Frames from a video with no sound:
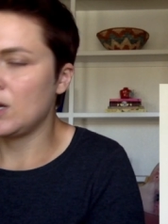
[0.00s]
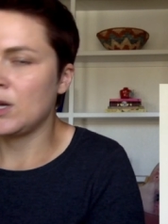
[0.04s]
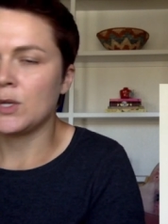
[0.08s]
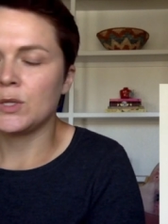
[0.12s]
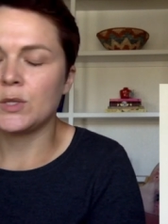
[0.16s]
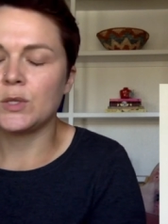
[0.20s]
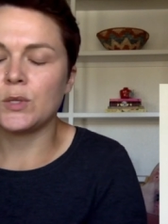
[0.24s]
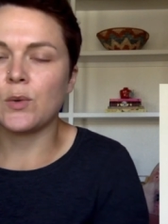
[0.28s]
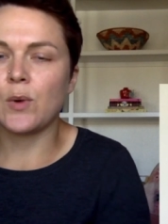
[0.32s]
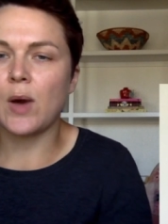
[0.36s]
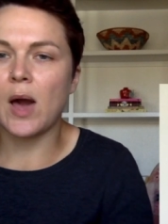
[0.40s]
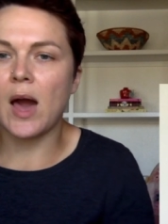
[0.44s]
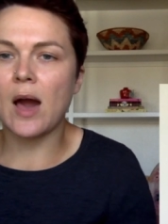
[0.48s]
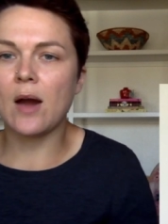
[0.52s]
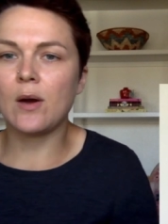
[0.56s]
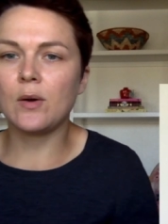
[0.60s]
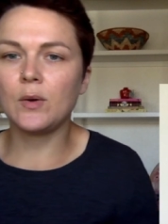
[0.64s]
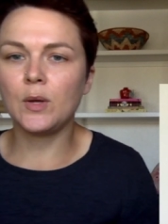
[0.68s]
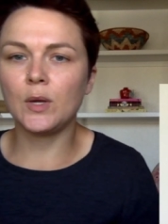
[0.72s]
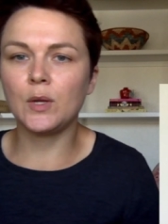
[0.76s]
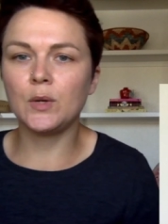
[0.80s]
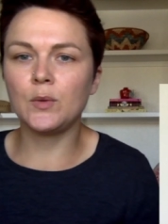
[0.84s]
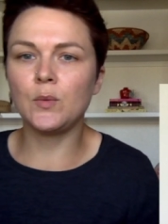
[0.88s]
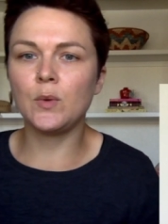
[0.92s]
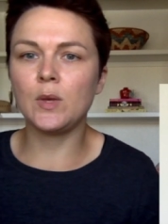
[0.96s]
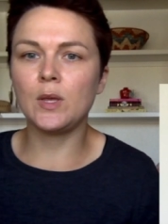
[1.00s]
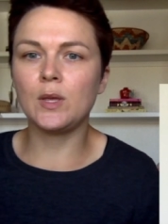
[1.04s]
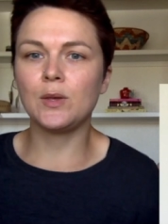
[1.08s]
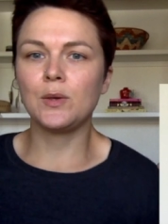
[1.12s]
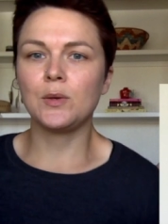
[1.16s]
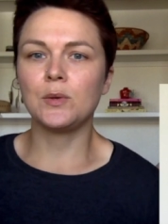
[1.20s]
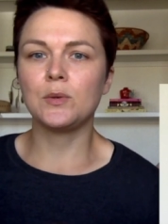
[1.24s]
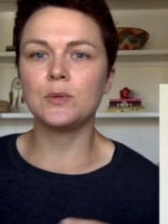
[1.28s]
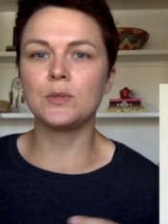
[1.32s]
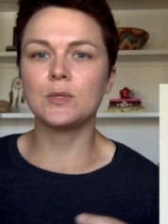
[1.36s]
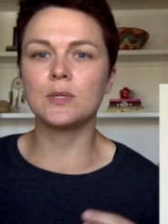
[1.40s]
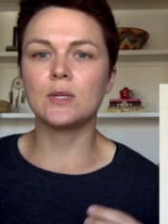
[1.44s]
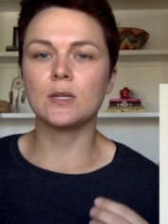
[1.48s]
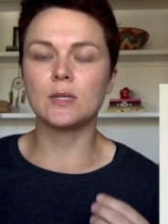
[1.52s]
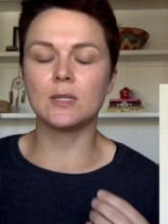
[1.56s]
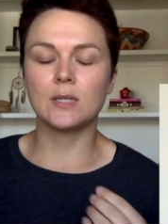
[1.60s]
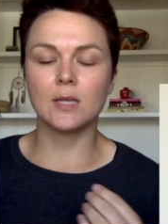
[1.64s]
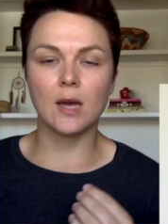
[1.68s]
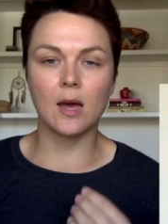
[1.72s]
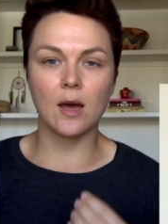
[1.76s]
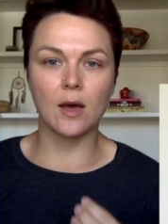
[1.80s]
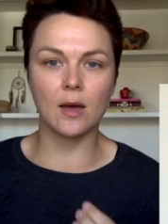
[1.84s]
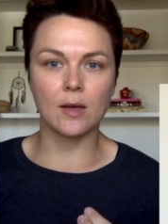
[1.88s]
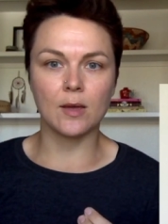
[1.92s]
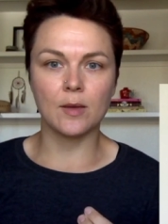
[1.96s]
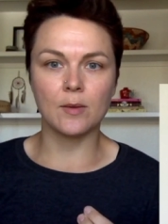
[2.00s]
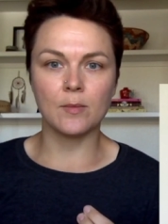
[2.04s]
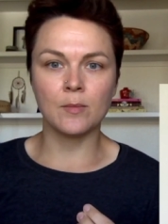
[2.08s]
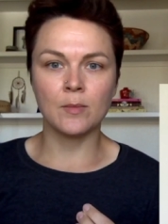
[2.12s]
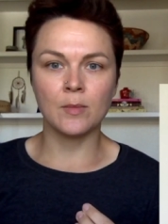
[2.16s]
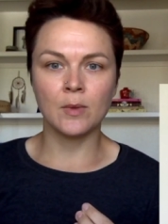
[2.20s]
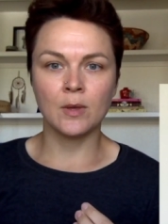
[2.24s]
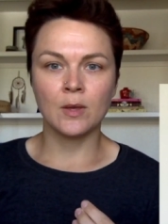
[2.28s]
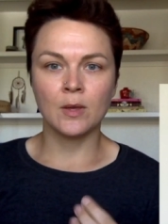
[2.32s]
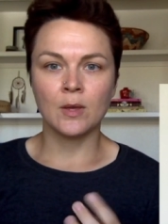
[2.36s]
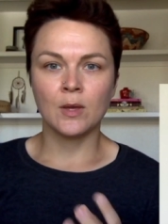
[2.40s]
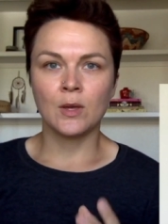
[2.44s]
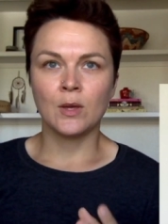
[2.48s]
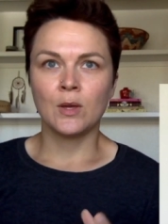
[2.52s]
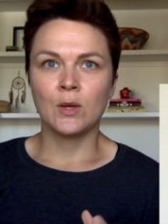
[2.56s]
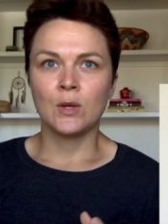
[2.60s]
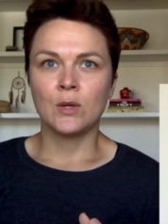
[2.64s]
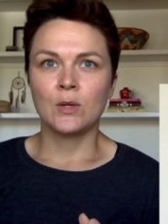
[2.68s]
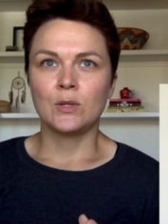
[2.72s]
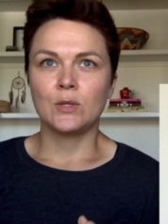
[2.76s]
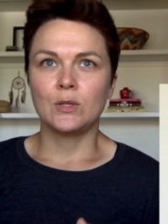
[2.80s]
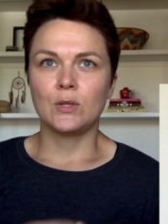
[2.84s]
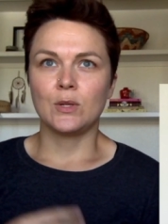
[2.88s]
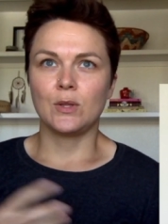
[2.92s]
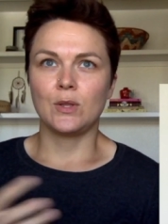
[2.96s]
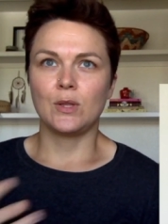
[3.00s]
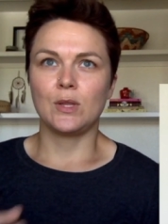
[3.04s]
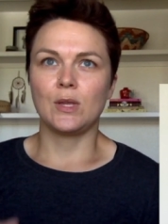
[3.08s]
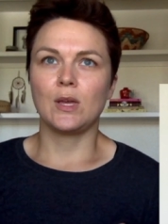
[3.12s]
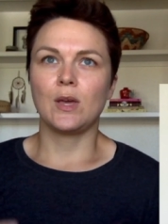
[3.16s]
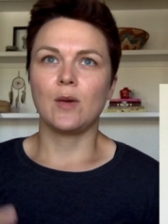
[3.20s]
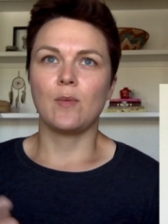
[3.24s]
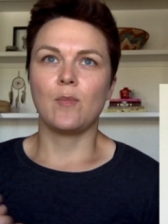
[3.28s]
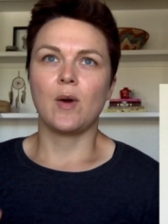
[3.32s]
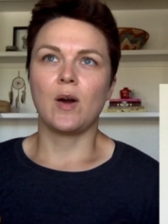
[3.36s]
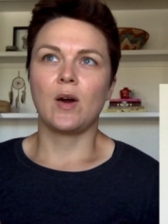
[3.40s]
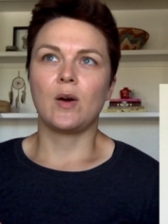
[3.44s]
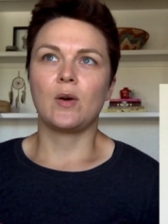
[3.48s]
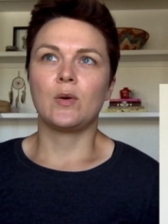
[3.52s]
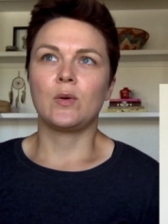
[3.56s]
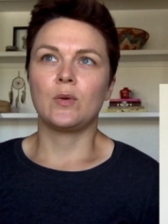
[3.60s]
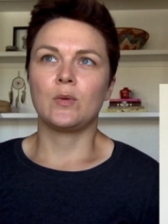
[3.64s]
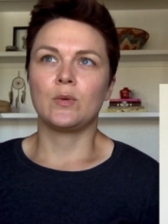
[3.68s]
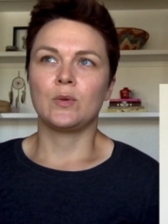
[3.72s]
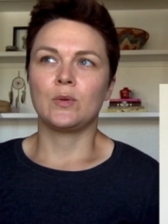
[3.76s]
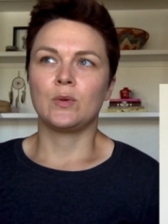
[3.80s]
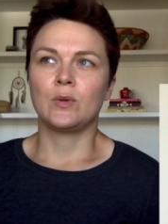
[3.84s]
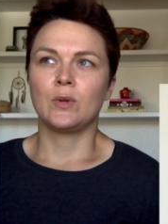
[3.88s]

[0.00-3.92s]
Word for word: So how can we use the time to think about